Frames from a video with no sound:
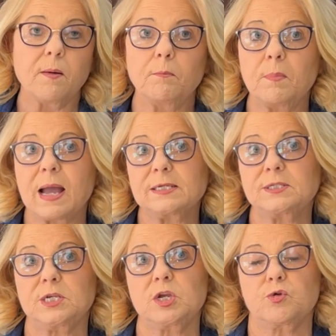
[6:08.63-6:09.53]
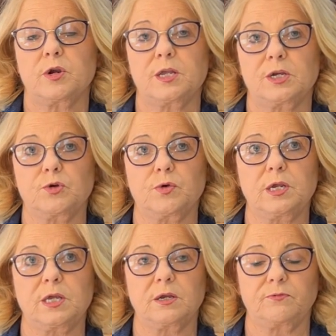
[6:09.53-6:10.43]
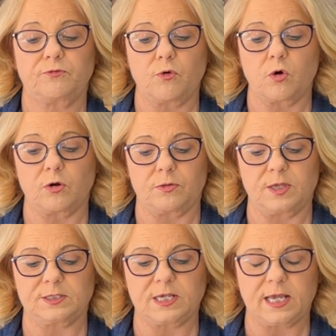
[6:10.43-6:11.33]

My secret ingredient for this